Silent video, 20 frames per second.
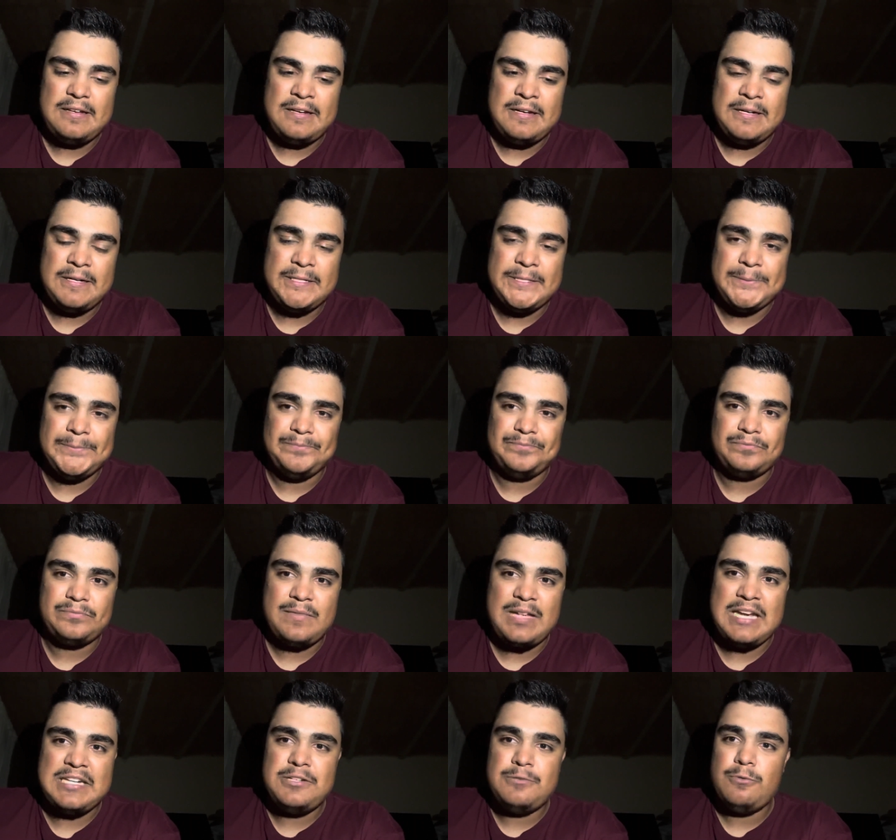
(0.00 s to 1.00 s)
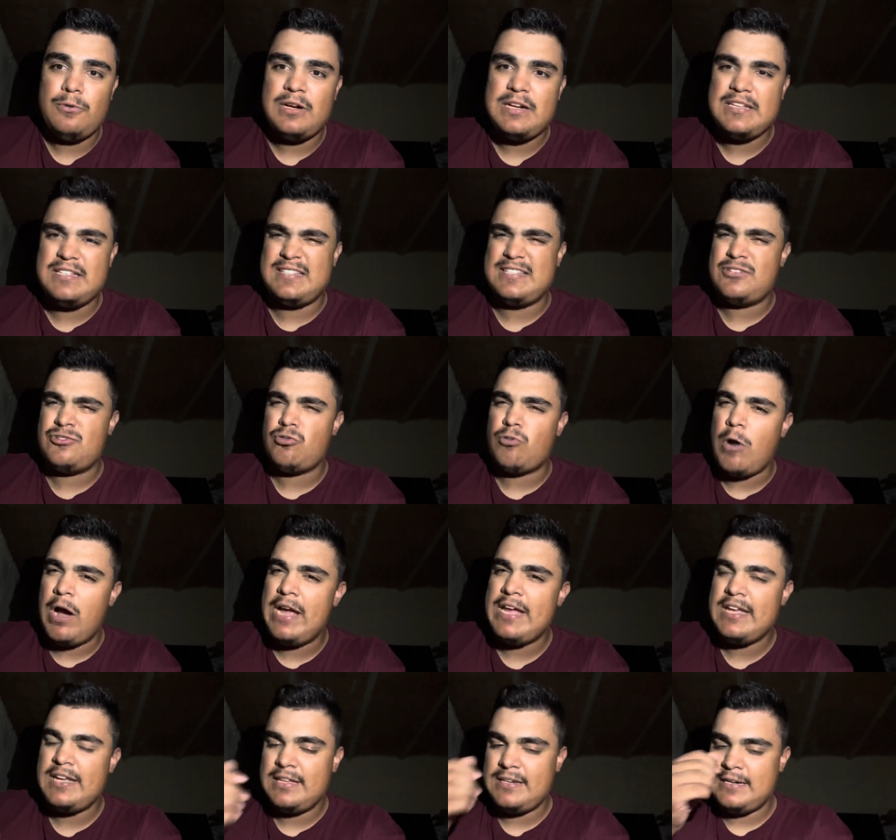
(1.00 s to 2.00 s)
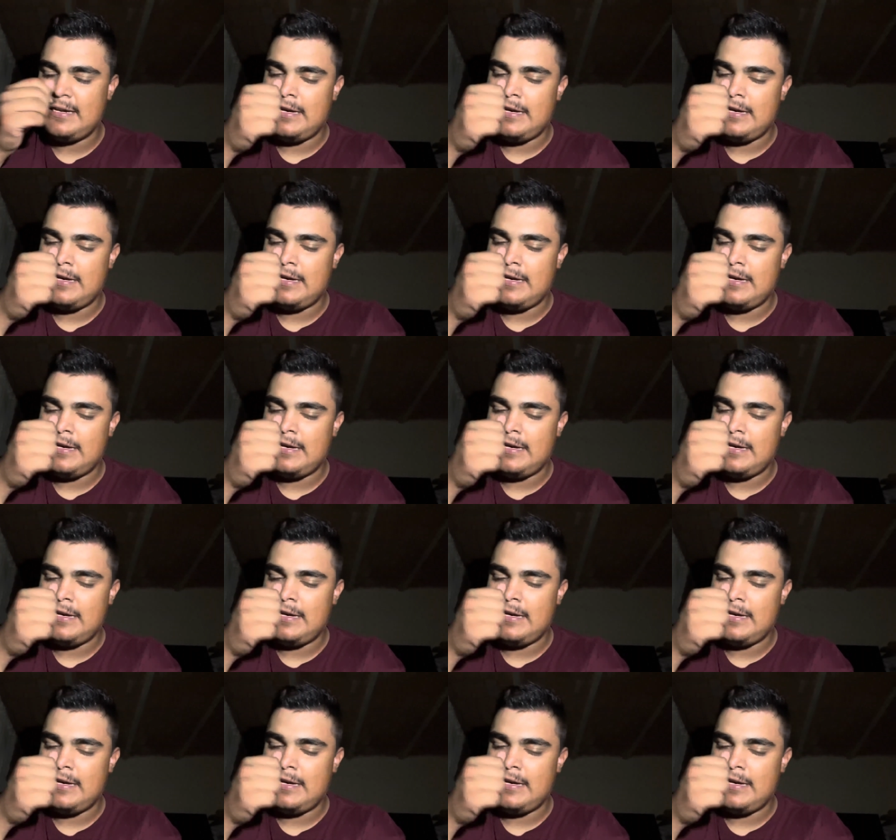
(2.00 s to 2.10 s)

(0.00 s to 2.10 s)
I do want to try it.